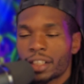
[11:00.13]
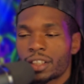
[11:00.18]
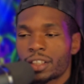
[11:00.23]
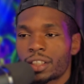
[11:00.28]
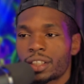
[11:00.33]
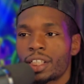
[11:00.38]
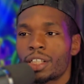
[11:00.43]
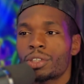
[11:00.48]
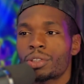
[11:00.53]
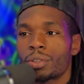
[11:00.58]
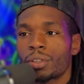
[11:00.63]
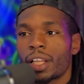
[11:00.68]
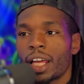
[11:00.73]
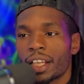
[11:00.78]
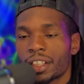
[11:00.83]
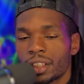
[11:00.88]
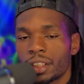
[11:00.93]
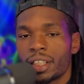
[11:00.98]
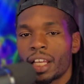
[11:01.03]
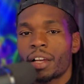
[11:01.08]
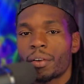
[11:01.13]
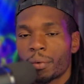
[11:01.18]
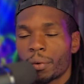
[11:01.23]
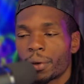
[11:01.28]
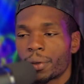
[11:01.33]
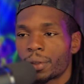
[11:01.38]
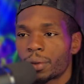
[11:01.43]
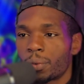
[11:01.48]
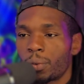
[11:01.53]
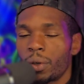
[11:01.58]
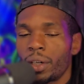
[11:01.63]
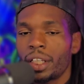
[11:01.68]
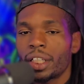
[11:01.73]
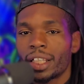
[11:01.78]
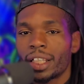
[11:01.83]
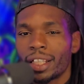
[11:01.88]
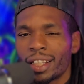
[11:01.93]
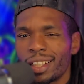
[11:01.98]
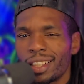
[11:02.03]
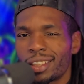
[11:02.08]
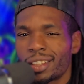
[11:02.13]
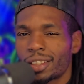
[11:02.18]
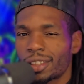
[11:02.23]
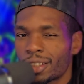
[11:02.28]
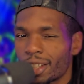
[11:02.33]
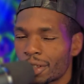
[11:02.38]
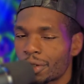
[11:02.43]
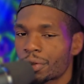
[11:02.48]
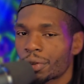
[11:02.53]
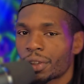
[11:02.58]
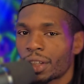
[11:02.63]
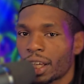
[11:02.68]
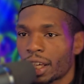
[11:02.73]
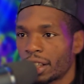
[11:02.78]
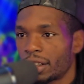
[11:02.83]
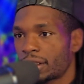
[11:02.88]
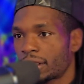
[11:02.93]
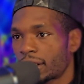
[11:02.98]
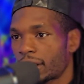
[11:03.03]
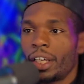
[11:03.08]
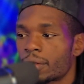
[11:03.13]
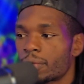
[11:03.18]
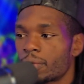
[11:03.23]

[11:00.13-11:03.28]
centralized networks. What is centralized?